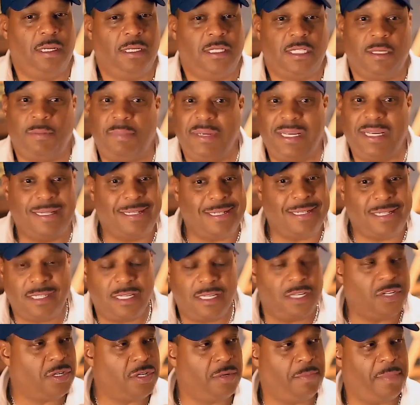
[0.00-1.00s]
to be a
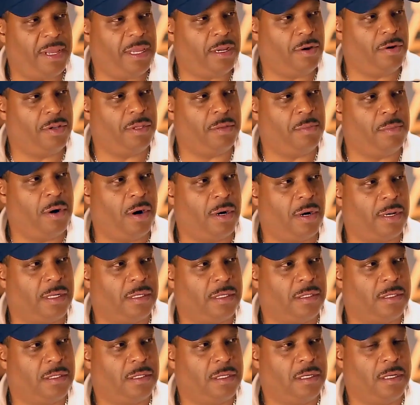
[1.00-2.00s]
decision maker in the
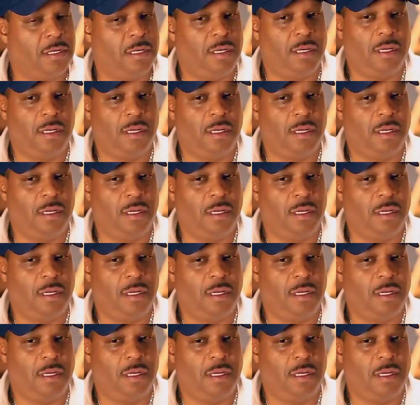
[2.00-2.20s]
markets,